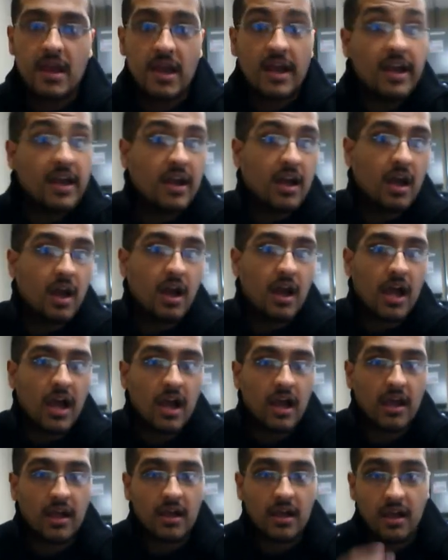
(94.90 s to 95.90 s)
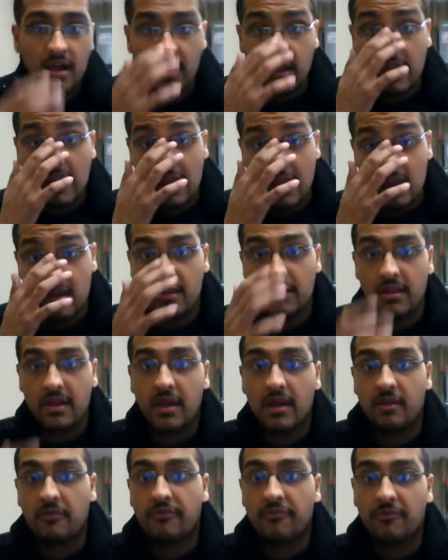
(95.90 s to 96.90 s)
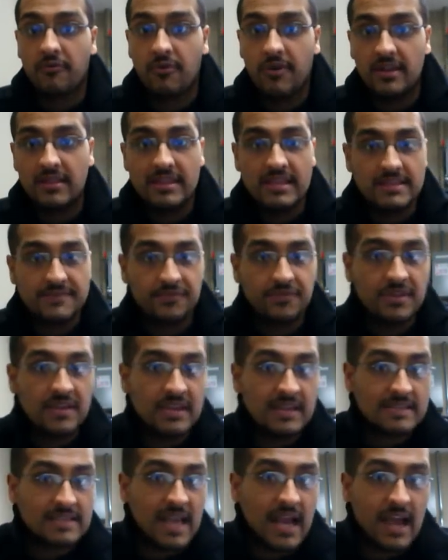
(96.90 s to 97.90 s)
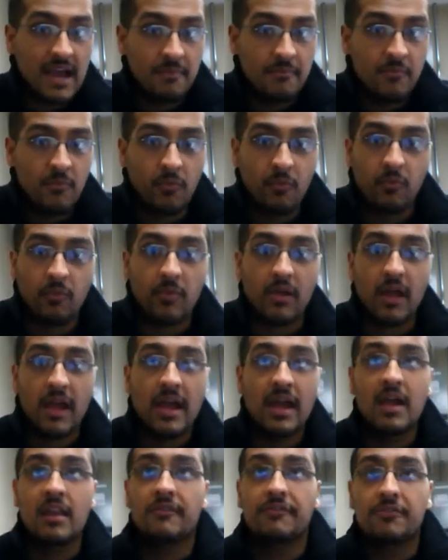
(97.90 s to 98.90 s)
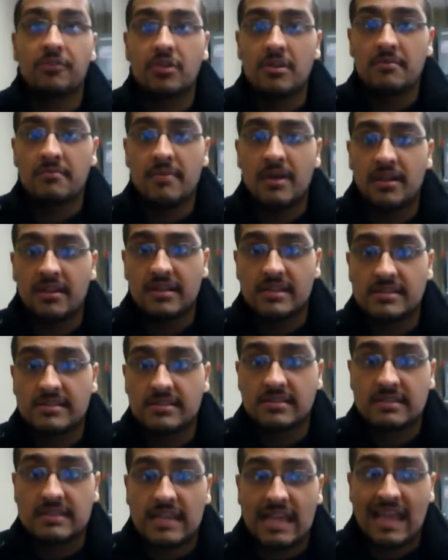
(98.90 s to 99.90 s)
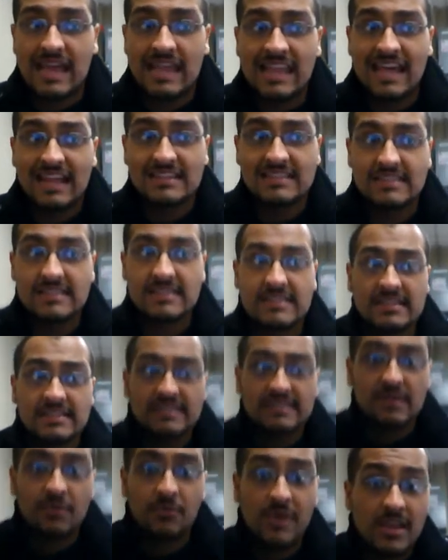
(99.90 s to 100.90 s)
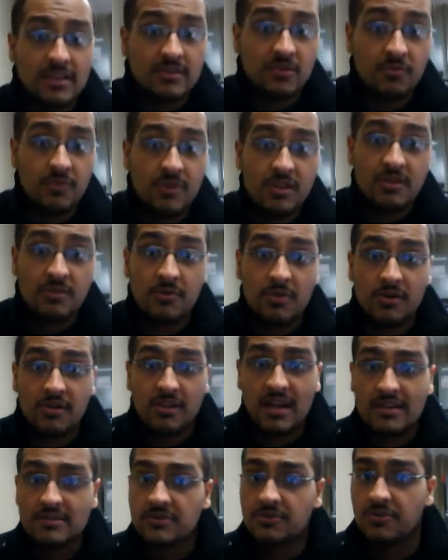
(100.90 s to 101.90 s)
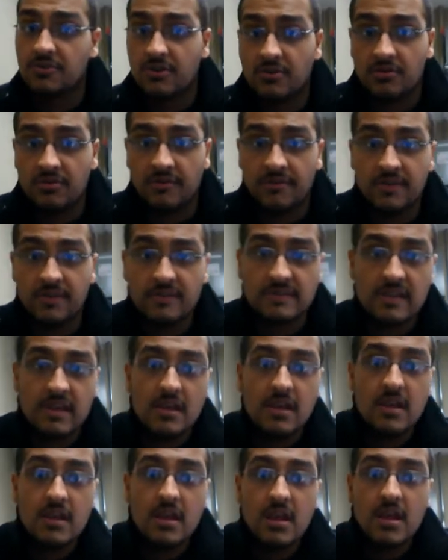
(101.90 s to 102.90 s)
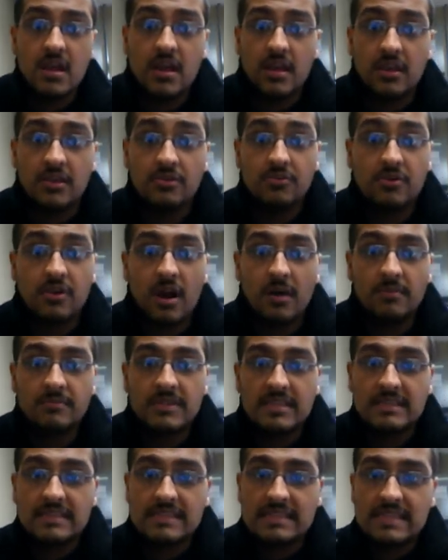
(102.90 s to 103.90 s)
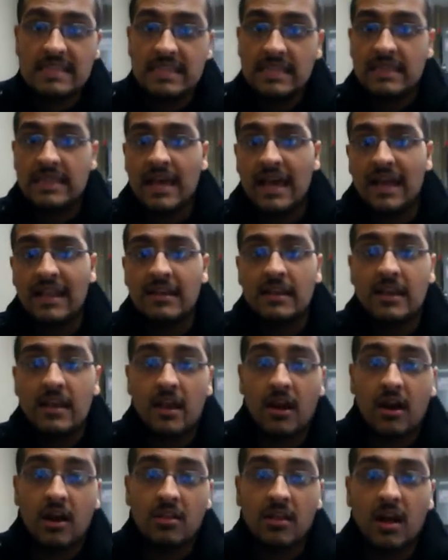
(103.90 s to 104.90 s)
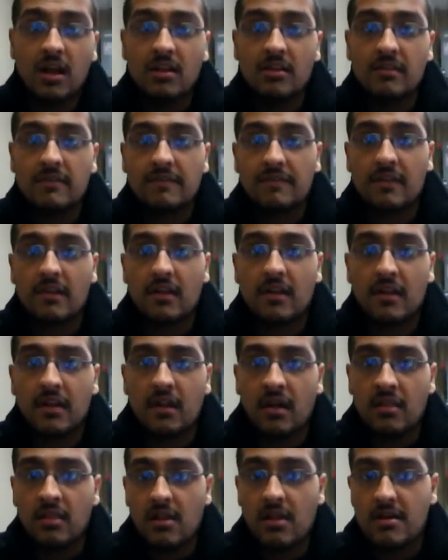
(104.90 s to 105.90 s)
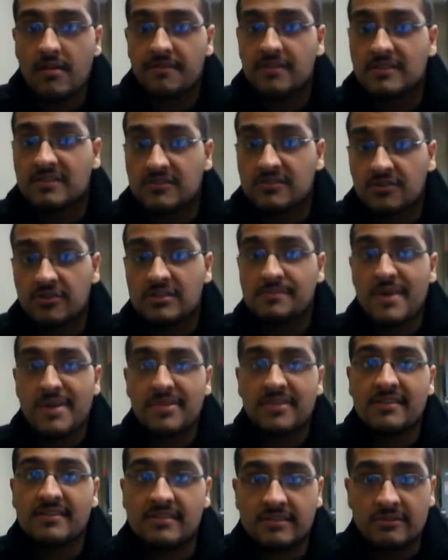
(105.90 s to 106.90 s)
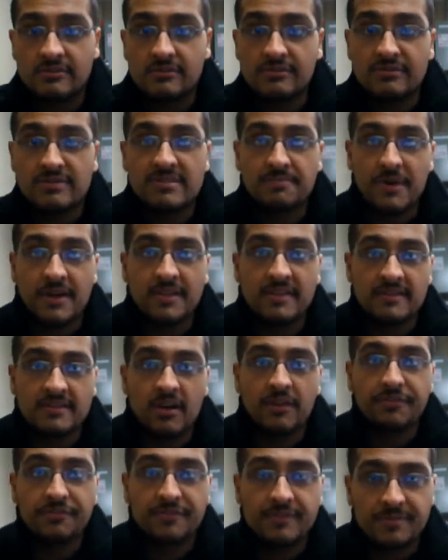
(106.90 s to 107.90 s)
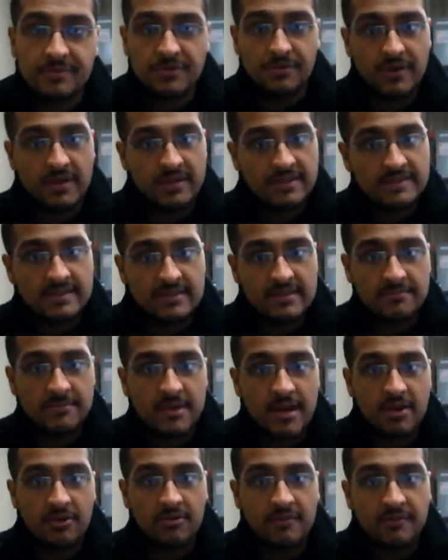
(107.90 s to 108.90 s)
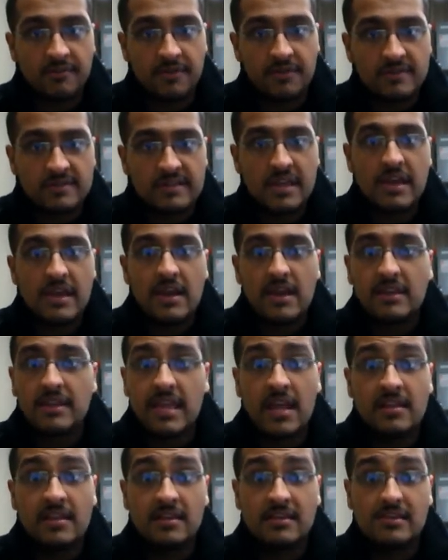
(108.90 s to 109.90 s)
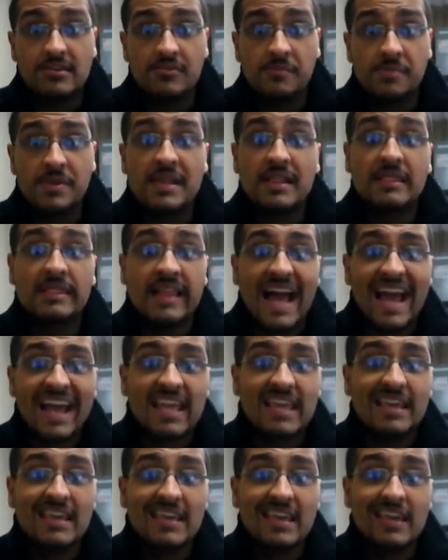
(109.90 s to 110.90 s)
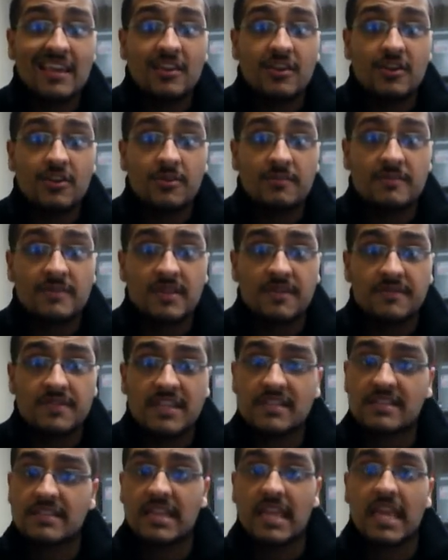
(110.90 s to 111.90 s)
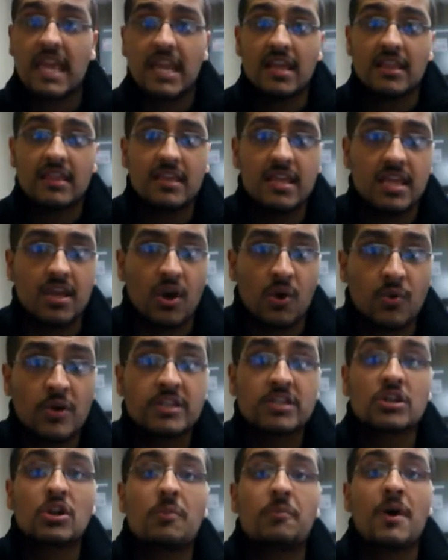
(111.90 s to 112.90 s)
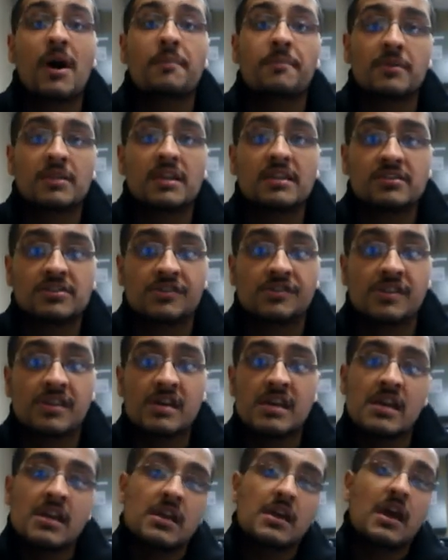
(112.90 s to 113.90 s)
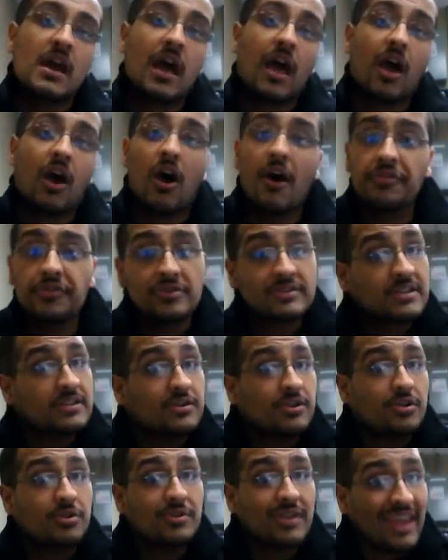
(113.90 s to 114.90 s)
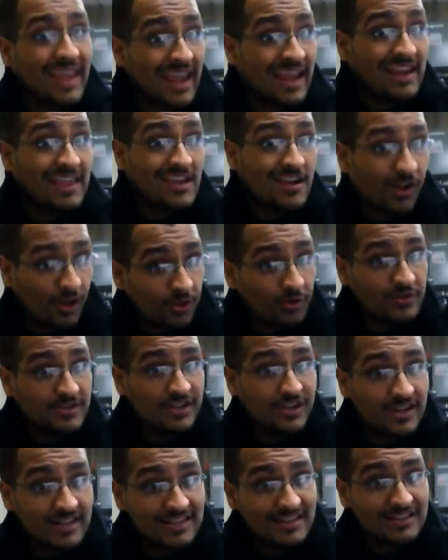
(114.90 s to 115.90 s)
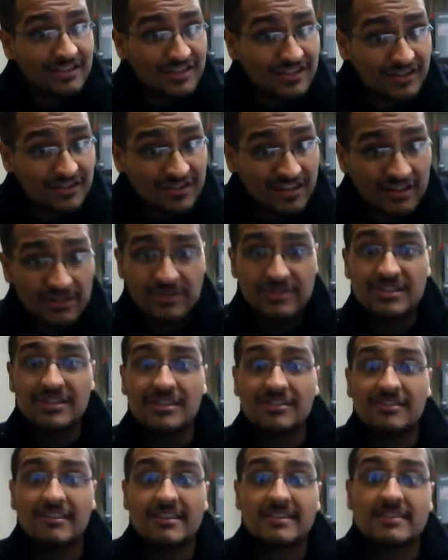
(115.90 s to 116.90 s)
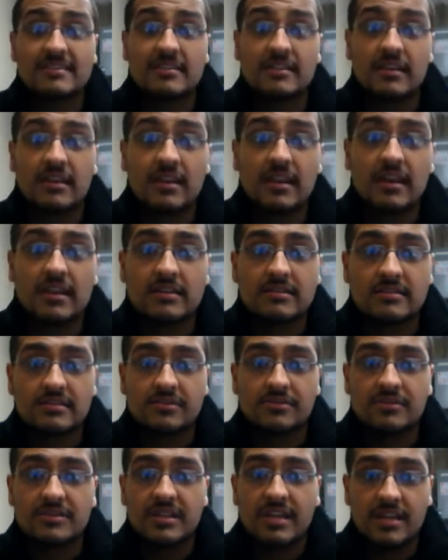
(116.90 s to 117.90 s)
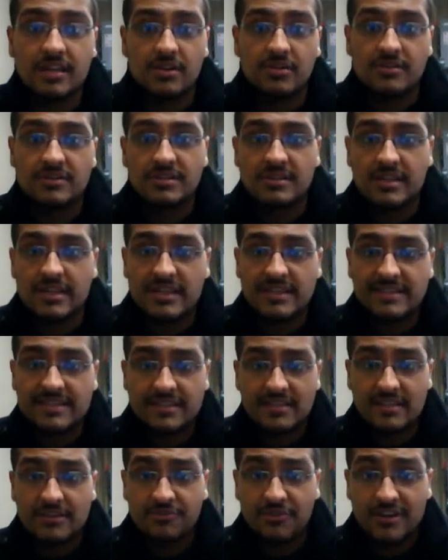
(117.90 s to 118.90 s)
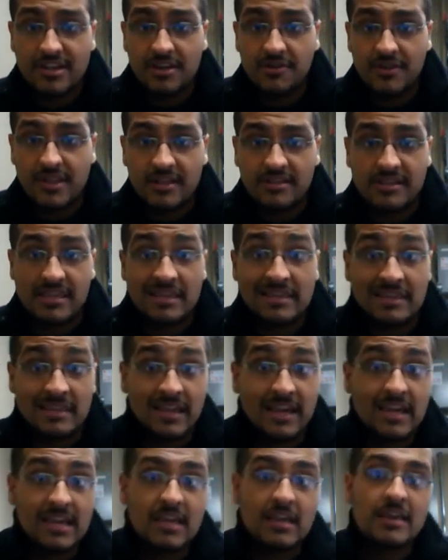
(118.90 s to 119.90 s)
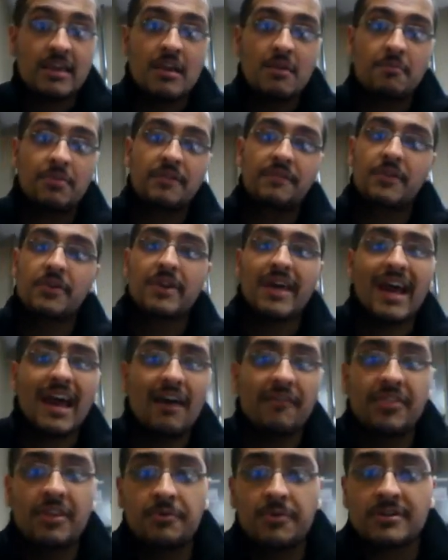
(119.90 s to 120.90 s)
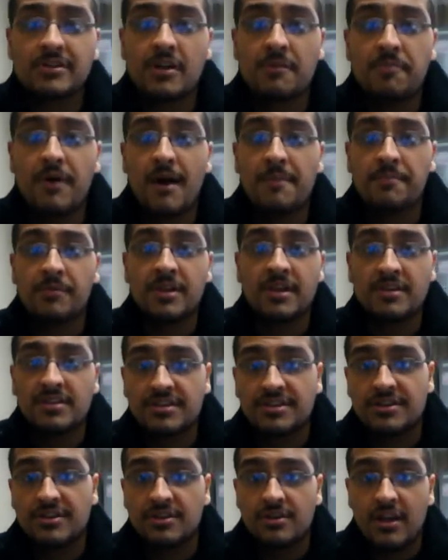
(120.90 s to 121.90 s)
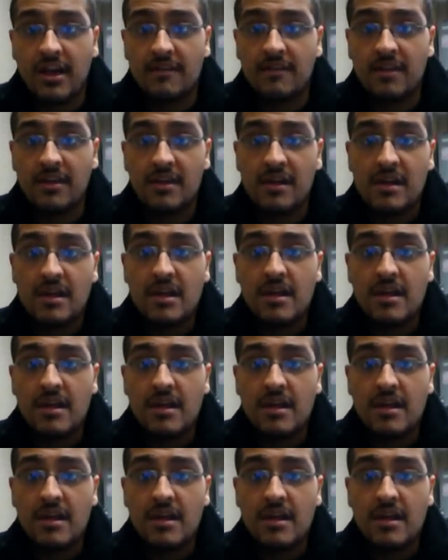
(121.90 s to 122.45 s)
Uh, Again, for at least for the exam and a few of the analyses that we had to read through our class or critical reviews, you come to see that a lot of the search methods used by these authors when creating systematic reviews tend to be lacking in terms of just getting the original population. Authors can include any inclusion and exclusion and inclusion criteria that they'd like, but if you don't have the original population, you're gonna